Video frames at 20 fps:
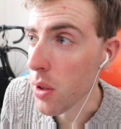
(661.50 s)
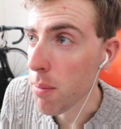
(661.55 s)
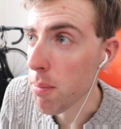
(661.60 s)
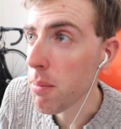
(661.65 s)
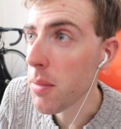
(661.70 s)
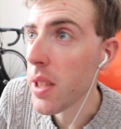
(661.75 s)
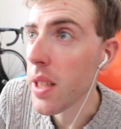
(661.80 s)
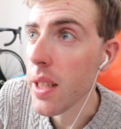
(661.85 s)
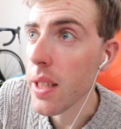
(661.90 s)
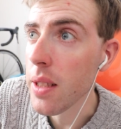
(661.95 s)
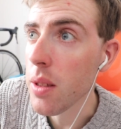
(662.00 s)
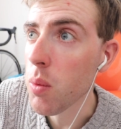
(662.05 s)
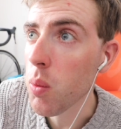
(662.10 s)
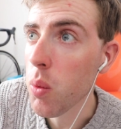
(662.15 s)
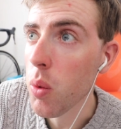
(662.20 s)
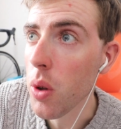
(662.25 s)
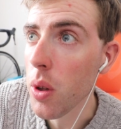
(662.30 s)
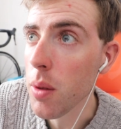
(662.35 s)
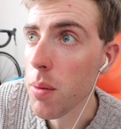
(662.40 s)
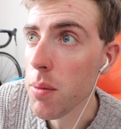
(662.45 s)
the minute,
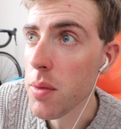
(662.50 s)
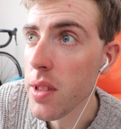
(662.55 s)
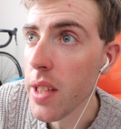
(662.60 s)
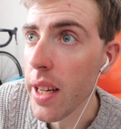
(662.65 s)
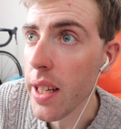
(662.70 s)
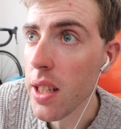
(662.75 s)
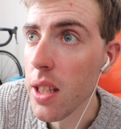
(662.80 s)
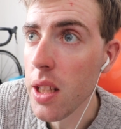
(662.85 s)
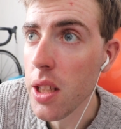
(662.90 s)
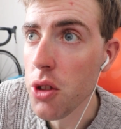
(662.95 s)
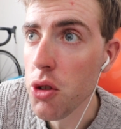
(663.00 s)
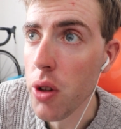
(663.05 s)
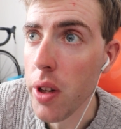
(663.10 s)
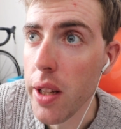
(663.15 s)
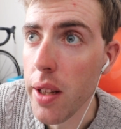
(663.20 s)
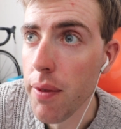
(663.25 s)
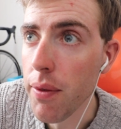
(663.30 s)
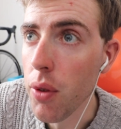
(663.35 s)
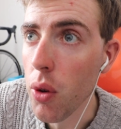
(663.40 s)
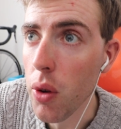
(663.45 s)
what I'm technically
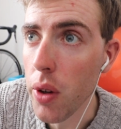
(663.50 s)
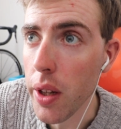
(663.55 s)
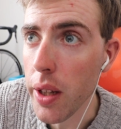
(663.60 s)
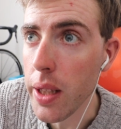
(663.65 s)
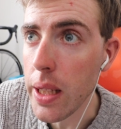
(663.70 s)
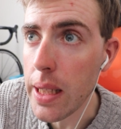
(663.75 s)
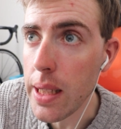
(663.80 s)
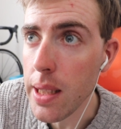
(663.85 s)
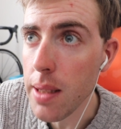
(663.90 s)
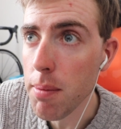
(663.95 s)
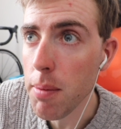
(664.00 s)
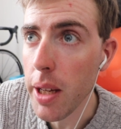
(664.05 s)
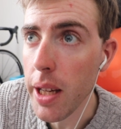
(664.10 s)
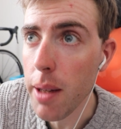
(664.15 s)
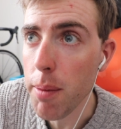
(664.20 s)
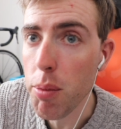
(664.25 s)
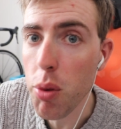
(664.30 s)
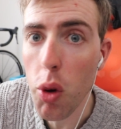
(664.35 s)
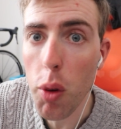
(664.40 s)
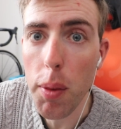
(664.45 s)
training for, and I need to
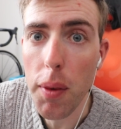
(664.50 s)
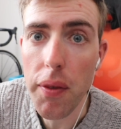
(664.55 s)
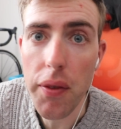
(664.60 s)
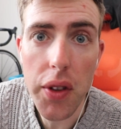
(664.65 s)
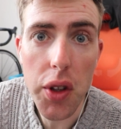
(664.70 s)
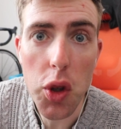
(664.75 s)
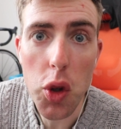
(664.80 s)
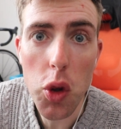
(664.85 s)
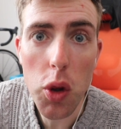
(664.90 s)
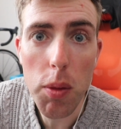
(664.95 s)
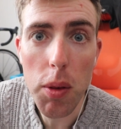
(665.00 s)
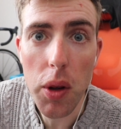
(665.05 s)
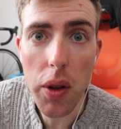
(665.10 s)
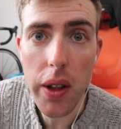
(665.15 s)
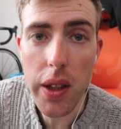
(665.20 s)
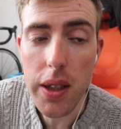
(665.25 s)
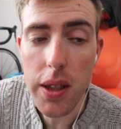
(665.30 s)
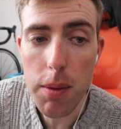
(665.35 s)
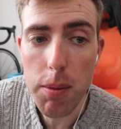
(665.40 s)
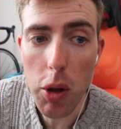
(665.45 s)
make a proper video about
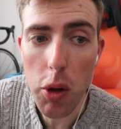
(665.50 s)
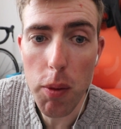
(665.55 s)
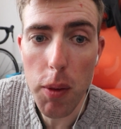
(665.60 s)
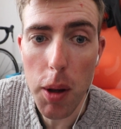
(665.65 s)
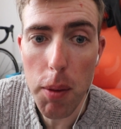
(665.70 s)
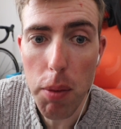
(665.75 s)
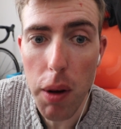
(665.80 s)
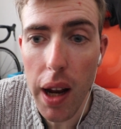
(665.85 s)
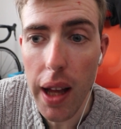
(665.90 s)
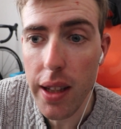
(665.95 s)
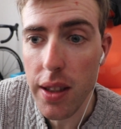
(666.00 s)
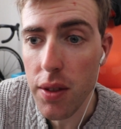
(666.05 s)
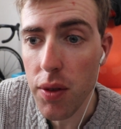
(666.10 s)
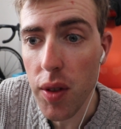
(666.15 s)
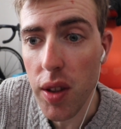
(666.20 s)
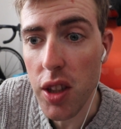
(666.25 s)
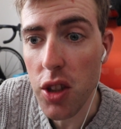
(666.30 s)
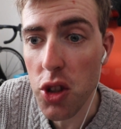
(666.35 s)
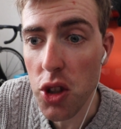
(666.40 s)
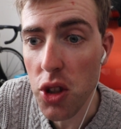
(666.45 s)
this, about my plans
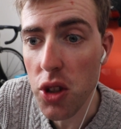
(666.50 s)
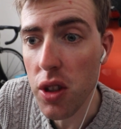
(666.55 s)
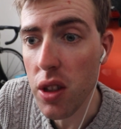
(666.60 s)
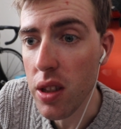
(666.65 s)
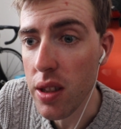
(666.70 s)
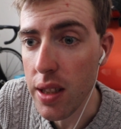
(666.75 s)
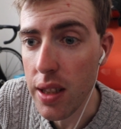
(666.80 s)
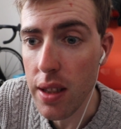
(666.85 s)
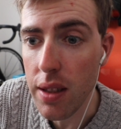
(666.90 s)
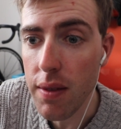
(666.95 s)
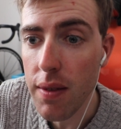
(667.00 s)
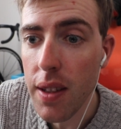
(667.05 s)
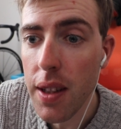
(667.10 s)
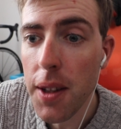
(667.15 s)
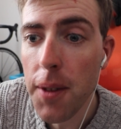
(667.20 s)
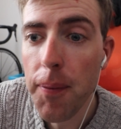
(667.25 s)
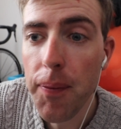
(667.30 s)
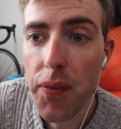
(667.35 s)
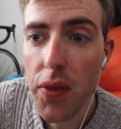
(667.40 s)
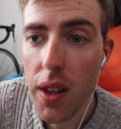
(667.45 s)
for this year, because it
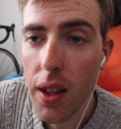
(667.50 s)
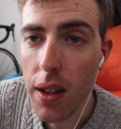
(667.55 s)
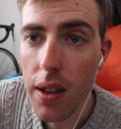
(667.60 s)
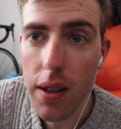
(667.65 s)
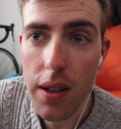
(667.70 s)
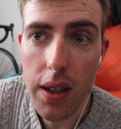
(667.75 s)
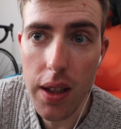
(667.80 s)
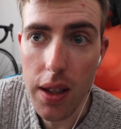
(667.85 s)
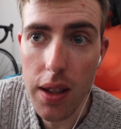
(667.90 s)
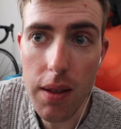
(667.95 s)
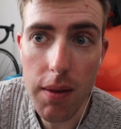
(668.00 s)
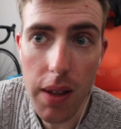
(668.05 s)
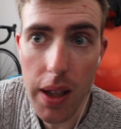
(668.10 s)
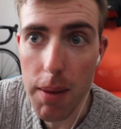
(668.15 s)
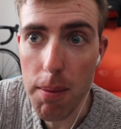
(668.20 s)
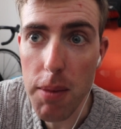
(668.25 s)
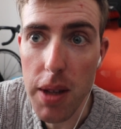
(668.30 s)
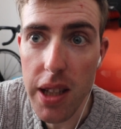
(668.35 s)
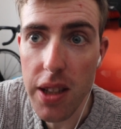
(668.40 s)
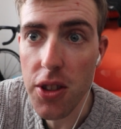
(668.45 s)

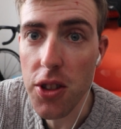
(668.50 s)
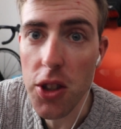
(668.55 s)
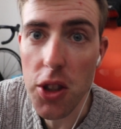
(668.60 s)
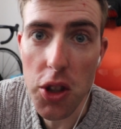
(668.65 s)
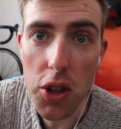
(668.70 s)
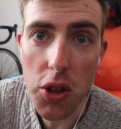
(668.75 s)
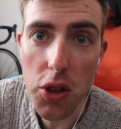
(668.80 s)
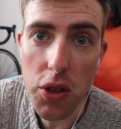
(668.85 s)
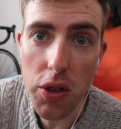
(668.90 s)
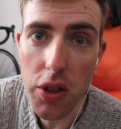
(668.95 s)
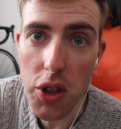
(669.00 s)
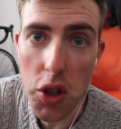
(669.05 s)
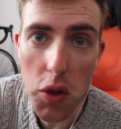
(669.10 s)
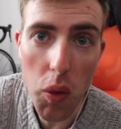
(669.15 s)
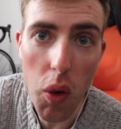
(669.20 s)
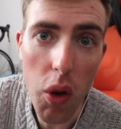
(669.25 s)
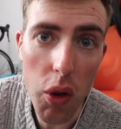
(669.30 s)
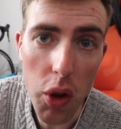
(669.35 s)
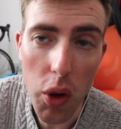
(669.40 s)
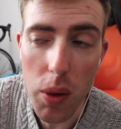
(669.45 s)
means that
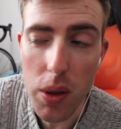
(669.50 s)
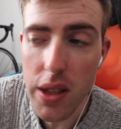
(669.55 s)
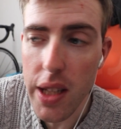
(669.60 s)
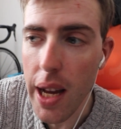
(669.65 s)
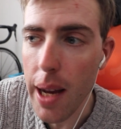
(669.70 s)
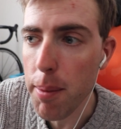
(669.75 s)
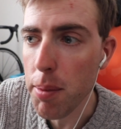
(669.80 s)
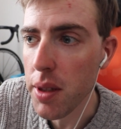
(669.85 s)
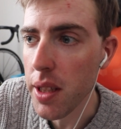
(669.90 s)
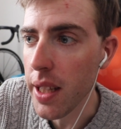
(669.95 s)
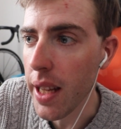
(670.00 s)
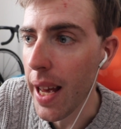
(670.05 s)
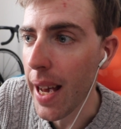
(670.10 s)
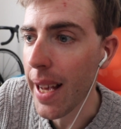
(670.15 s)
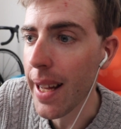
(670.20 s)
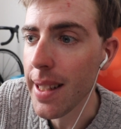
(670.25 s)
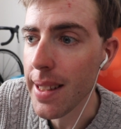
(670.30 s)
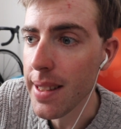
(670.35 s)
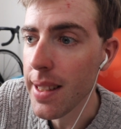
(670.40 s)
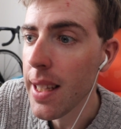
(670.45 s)
you all know what's happening
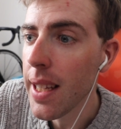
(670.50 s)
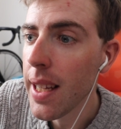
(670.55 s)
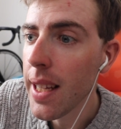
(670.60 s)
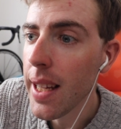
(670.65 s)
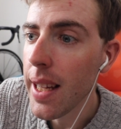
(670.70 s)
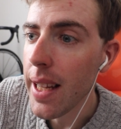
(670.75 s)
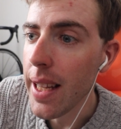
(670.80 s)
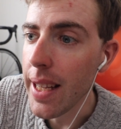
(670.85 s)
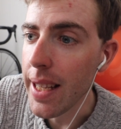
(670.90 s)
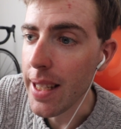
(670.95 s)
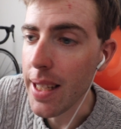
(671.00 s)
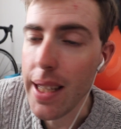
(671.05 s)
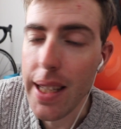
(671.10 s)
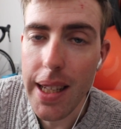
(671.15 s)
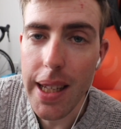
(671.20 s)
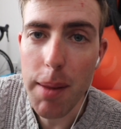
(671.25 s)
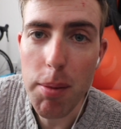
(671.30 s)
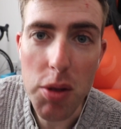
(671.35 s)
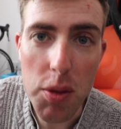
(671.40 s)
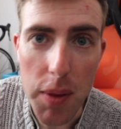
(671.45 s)
and it
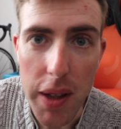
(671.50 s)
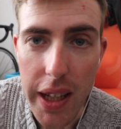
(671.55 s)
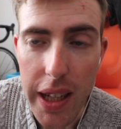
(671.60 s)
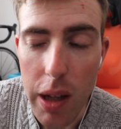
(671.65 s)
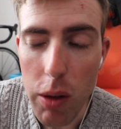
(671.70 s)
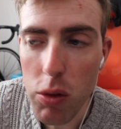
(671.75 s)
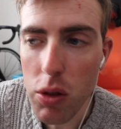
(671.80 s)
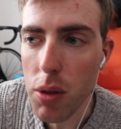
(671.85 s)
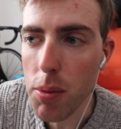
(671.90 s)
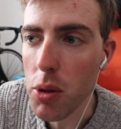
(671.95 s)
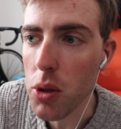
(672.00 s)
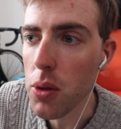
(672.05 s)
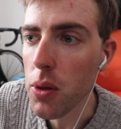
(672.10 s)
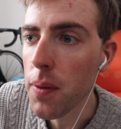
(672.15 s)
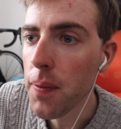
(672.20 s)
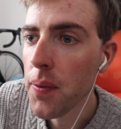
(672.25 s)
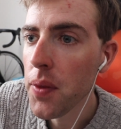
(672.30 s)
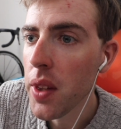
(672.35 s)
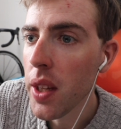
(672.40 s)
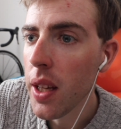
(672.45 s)
keeps me
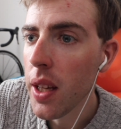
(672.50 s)
accountable.